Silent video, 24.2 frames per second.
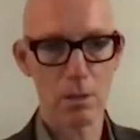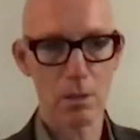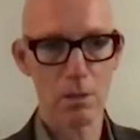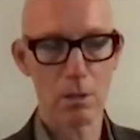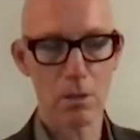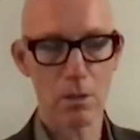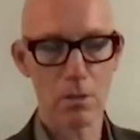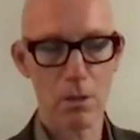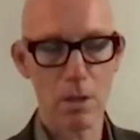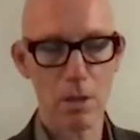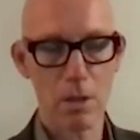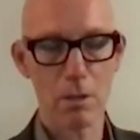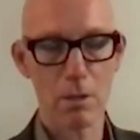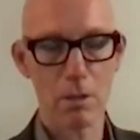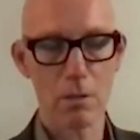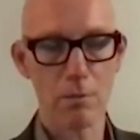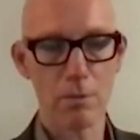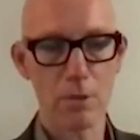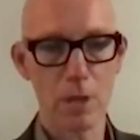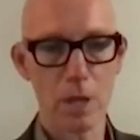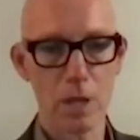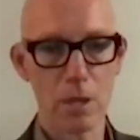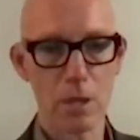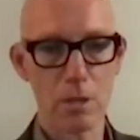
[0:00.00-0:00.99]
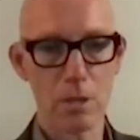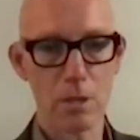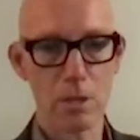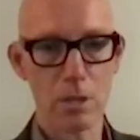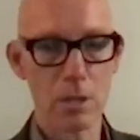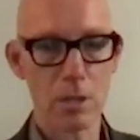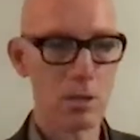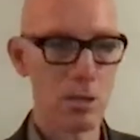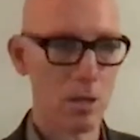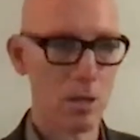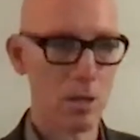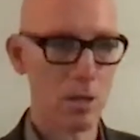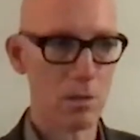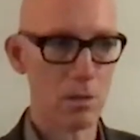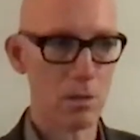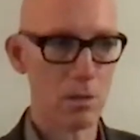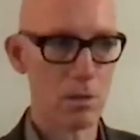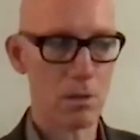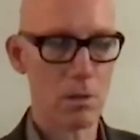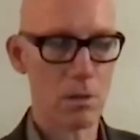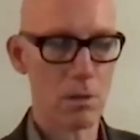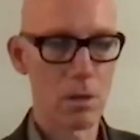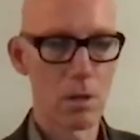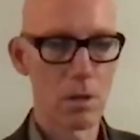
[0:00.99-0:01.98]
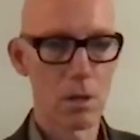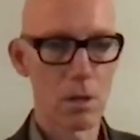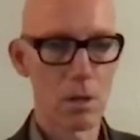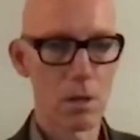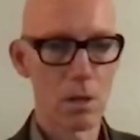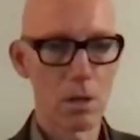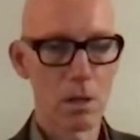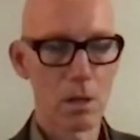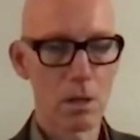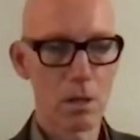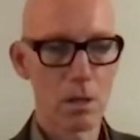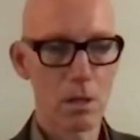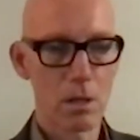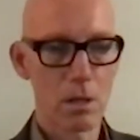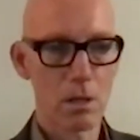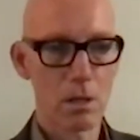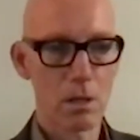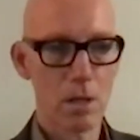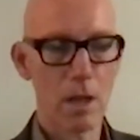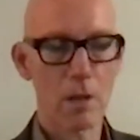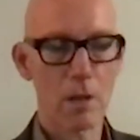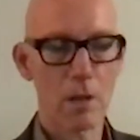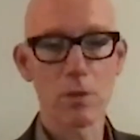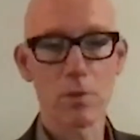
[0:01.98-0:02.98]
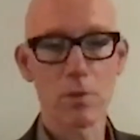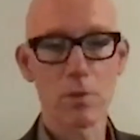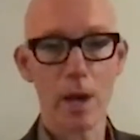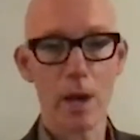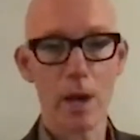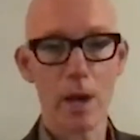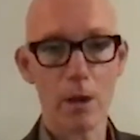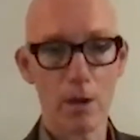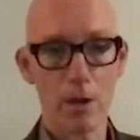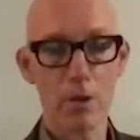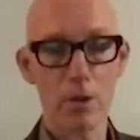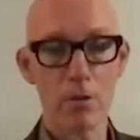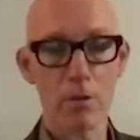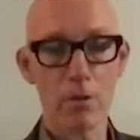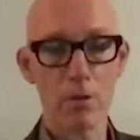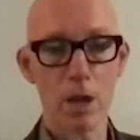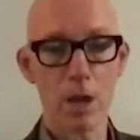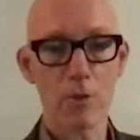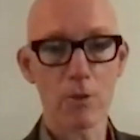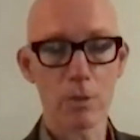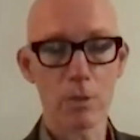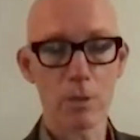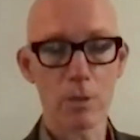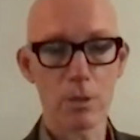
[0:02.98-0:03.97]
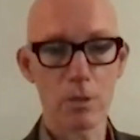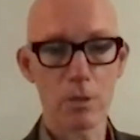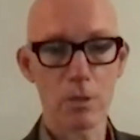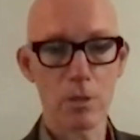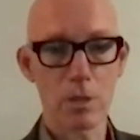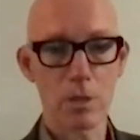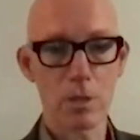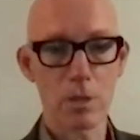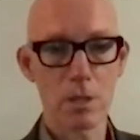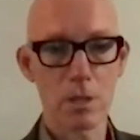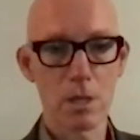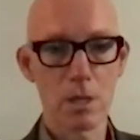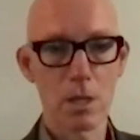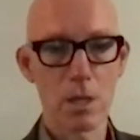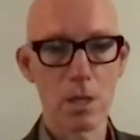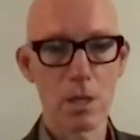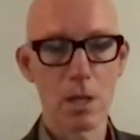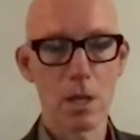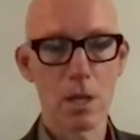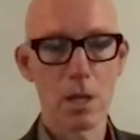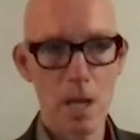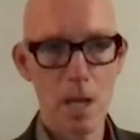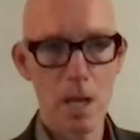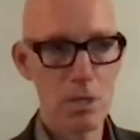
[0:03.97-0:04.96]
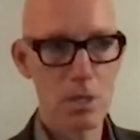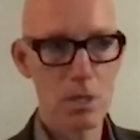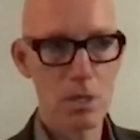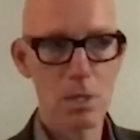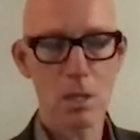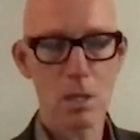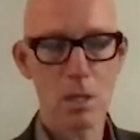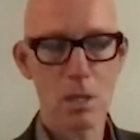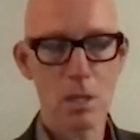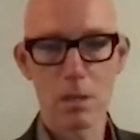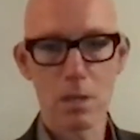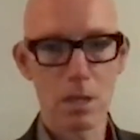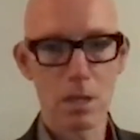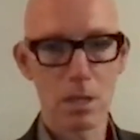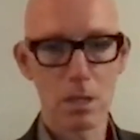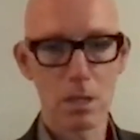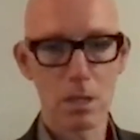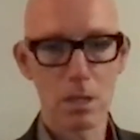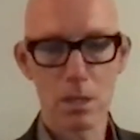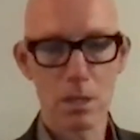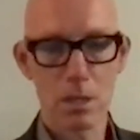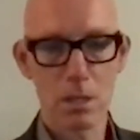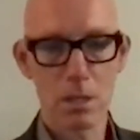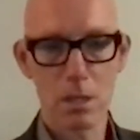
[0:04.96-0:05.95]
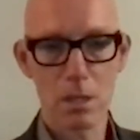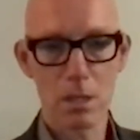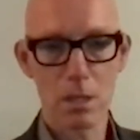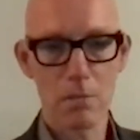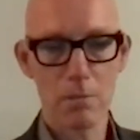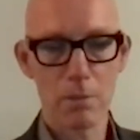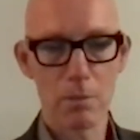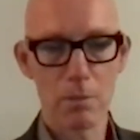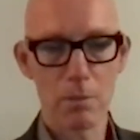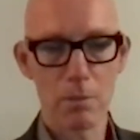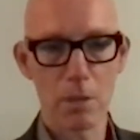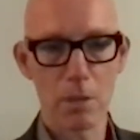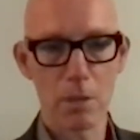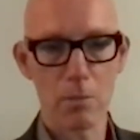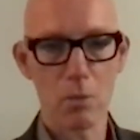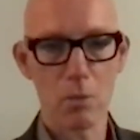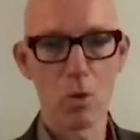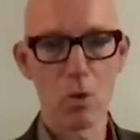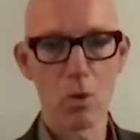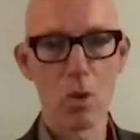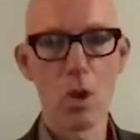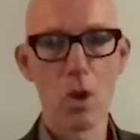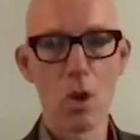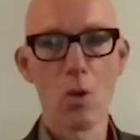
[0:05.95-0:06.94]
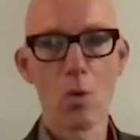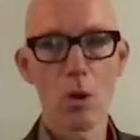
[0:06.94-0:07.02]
to the credit of Gen Z, so the the age of our undergraduate students, they just don't think this is acceptable anymore.